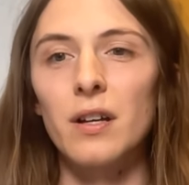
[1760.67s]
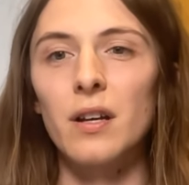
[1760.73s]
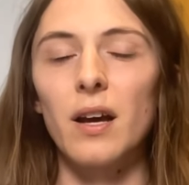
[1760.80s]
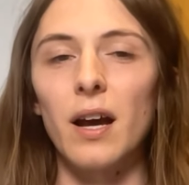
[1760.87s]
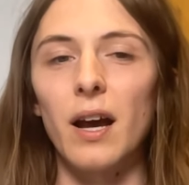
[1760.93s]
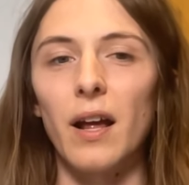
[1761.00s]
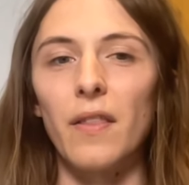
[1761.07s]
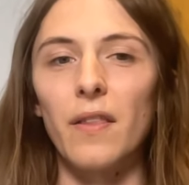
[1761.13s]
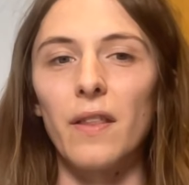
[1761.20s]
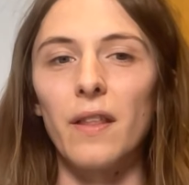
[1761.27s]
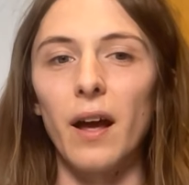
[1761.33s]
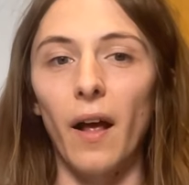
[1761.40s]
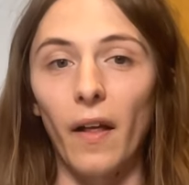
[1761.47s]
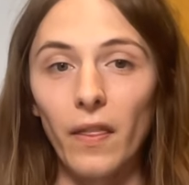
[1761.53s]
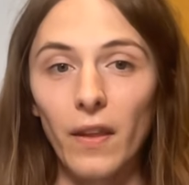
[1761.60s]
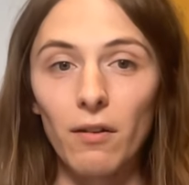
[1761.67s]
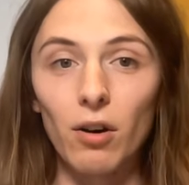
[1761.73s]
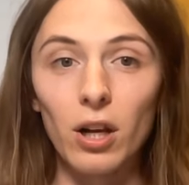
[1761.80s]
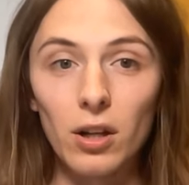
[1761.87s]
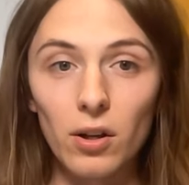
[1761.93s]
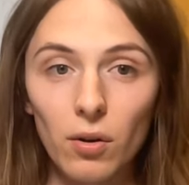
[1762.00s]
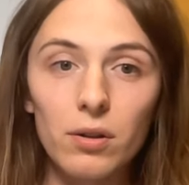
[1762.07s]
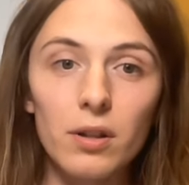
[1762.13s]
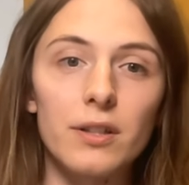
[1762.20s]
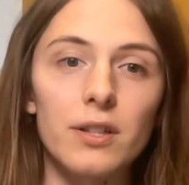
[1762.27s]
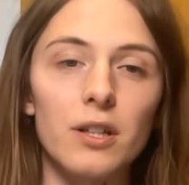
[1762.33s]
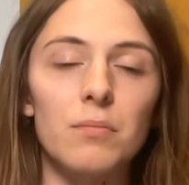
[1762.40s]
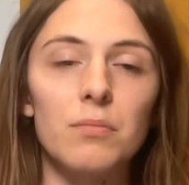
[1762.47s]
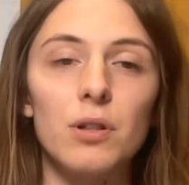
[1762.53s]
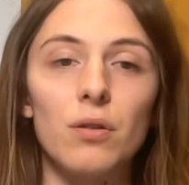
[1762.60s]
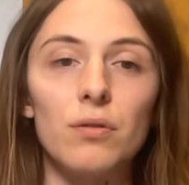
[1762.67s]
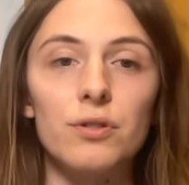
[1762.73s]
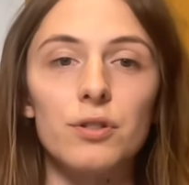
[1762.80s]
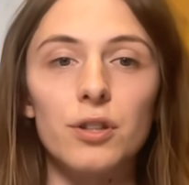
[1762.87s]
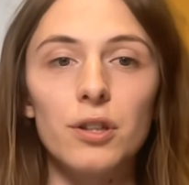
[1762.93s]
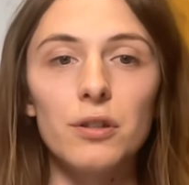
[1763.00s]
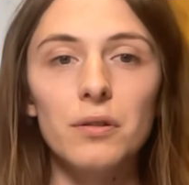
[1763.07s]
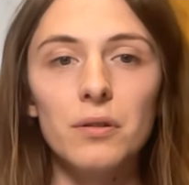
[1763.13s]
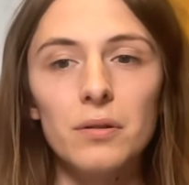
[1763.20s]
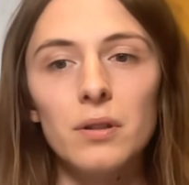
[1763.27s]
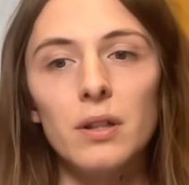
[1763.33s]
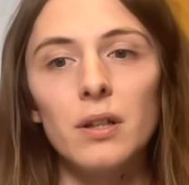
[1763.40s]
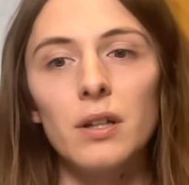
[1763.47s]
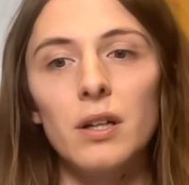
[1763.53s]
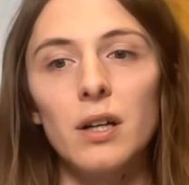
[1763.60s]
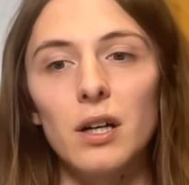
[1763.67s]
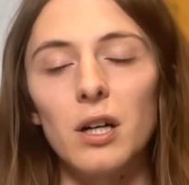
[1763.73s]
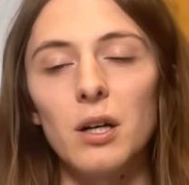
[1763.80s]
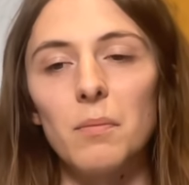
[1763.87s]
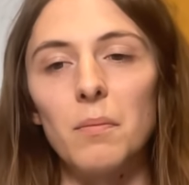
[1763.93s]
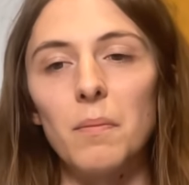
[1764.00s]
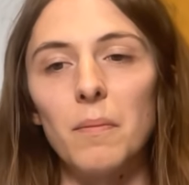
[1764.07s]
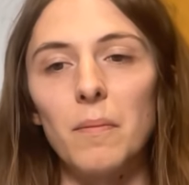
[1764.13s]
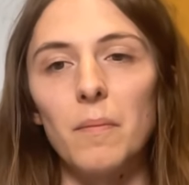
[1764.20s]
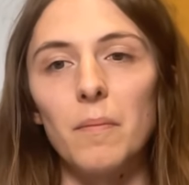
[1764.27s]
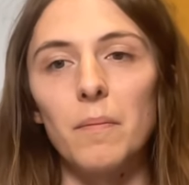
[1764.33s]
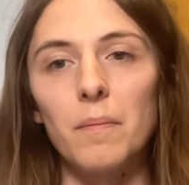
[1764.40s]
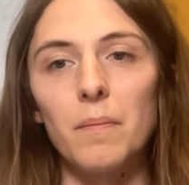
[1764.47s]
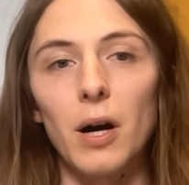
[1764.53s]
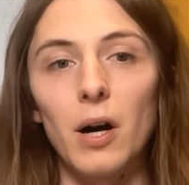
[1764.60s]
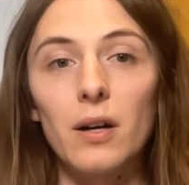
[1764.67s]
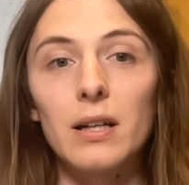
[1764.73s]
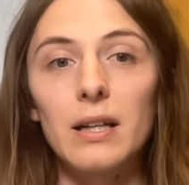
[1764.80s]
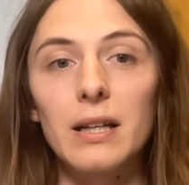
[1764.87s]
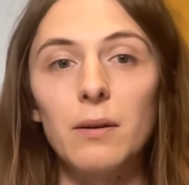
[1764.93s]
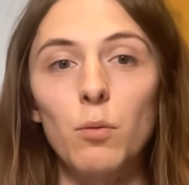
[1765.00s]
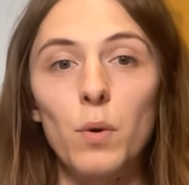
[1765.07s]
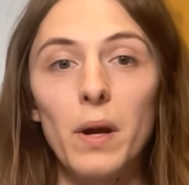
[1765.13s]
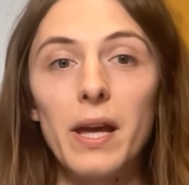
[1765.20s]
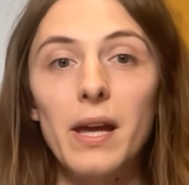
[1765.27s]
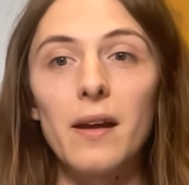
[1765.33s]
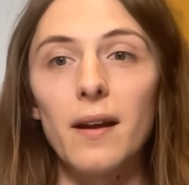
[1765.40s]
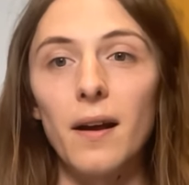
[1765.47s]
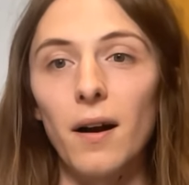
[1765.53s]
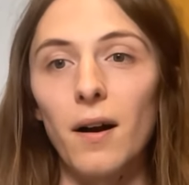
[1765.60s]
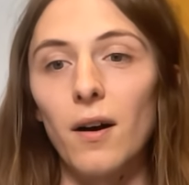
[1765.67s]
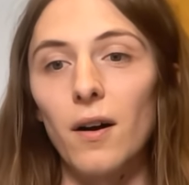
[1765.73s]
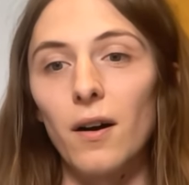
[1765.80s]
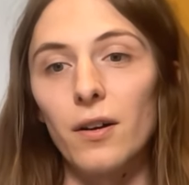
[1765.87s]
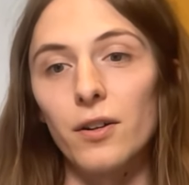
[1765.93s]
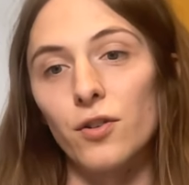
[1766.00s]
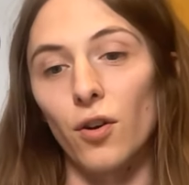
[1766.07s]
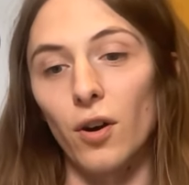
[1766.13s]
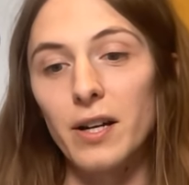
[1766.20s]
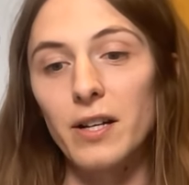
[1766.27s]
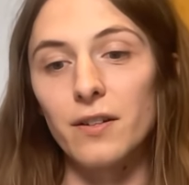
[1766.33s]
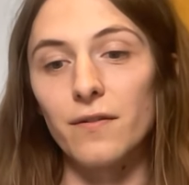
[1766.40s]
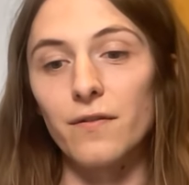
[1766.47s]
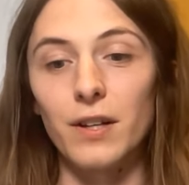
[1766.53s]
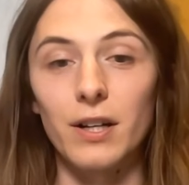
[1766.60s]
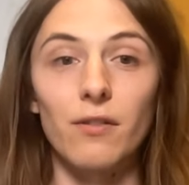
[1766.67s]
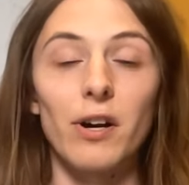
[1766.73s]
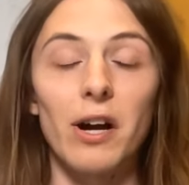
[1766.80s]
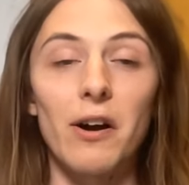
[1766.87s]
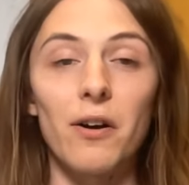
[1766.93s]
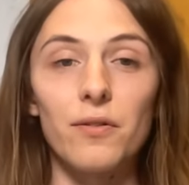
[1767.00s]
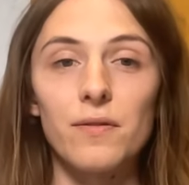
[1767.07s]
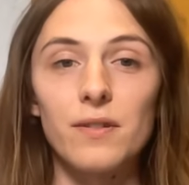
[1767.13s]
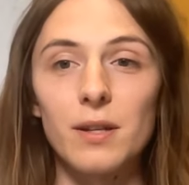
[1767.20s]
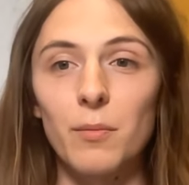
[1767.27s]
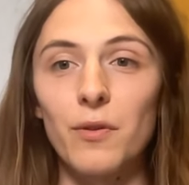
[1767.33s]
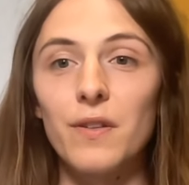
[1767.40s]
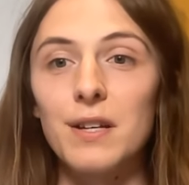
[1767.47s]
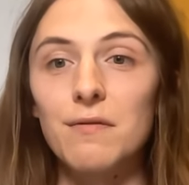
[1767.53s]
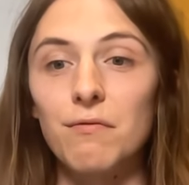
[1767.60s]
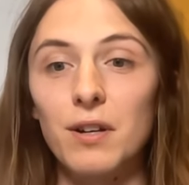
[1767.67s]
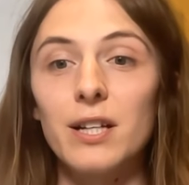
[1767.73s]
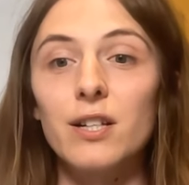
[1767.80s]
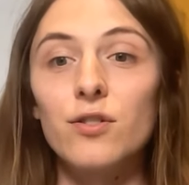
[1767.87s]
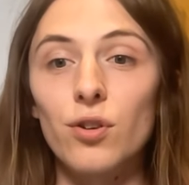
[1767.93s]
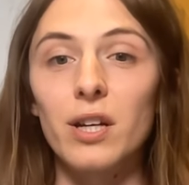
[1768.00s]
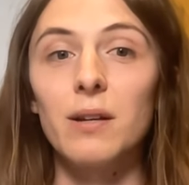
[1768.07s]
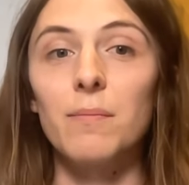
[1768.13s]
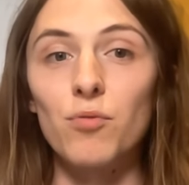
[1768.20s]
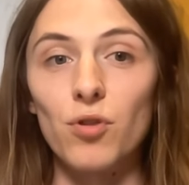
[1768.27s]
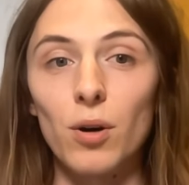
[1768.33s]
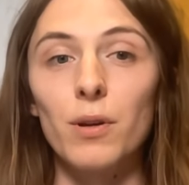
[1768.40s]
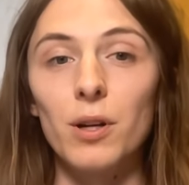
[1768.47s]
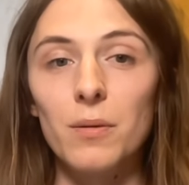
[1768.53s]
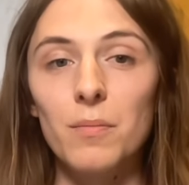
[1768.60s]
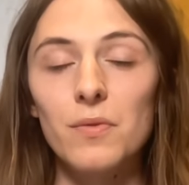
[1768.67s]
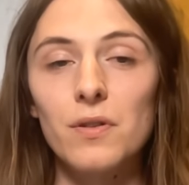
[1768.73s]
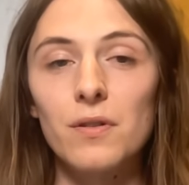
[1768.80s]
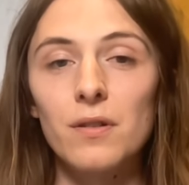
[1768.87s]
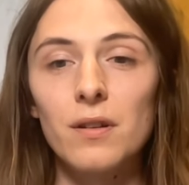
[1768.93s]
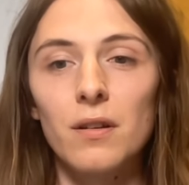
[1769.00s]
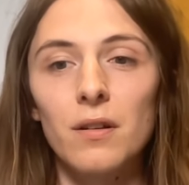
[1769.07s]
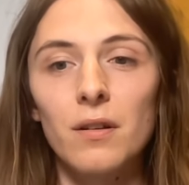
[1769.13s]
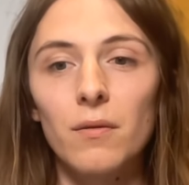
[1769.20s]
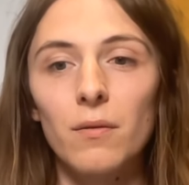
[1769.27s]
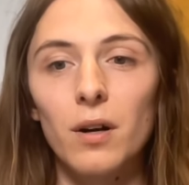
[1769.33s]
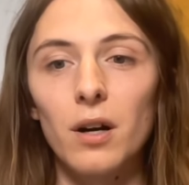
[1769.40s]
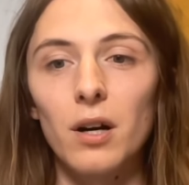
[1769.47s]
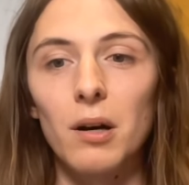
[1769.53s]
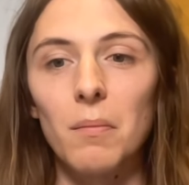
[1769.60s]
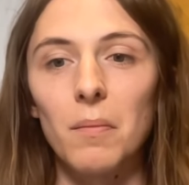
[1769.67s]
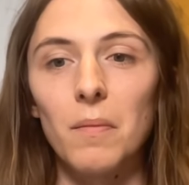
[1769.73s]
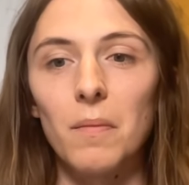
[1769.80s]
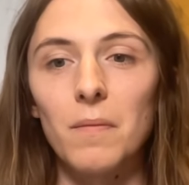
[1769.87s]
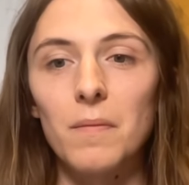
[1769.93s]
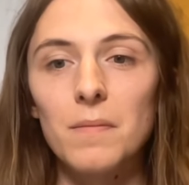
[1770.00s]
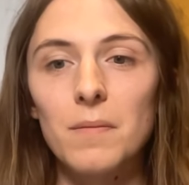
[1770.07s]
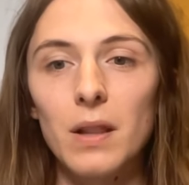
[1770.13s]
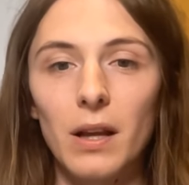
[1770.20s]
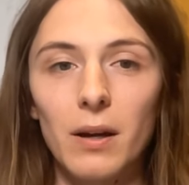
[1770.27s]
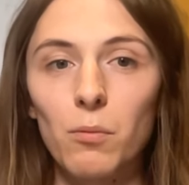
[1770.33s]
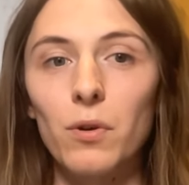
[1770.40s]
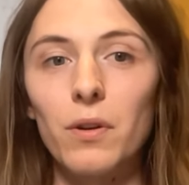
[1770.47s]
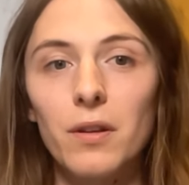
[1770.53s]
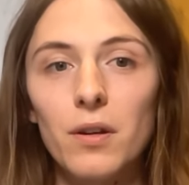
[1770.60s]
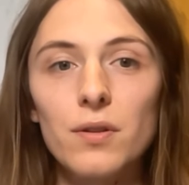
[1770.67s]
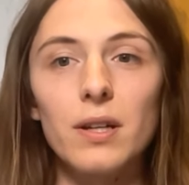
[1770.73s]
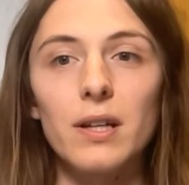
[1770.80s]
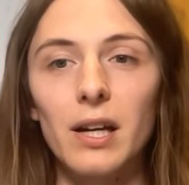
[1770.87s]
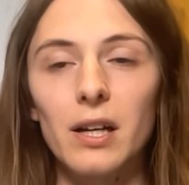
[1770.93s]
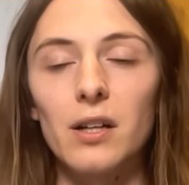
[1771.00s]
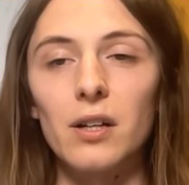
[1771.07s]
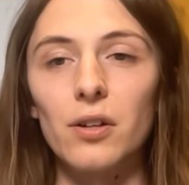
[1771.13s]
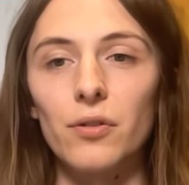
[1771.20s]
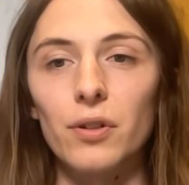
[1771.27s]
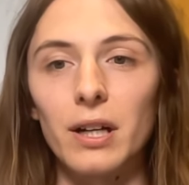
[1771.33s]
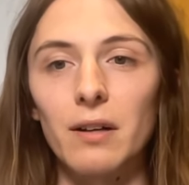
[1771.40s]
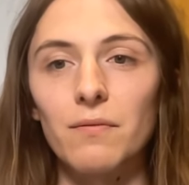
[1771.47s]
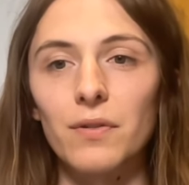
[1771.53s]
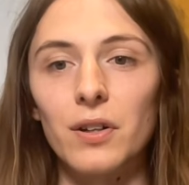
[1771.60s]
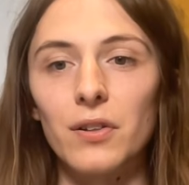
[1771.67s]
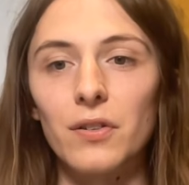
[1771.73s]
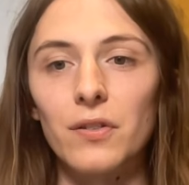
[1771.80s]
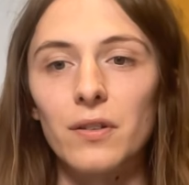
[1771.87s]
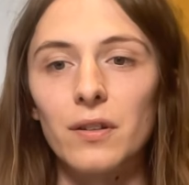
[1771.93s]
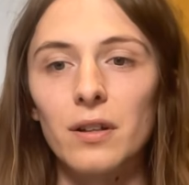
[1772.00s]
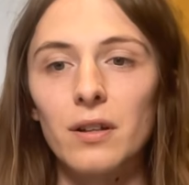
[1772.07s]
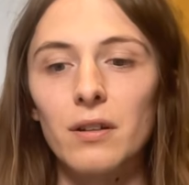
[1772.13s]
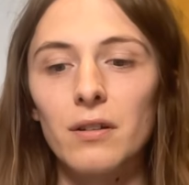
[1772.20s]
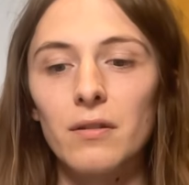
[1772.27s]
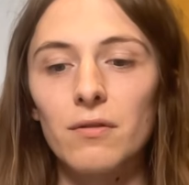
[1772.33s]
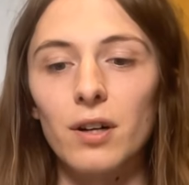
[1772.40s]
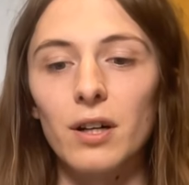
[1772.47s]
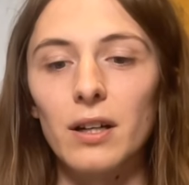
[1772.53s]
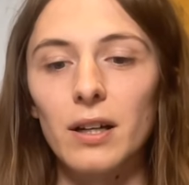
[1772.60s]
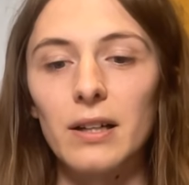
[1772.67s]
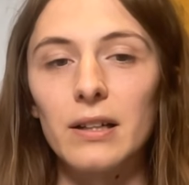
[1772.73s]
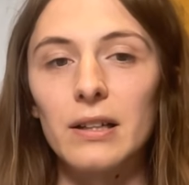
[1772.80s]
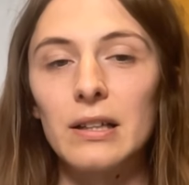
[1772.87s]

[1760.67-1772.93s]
and th- and there are longer term goals too. Um, partly, we are trying to figure out some of these really tricky problems, um, like with using AI in the canvas, right? Like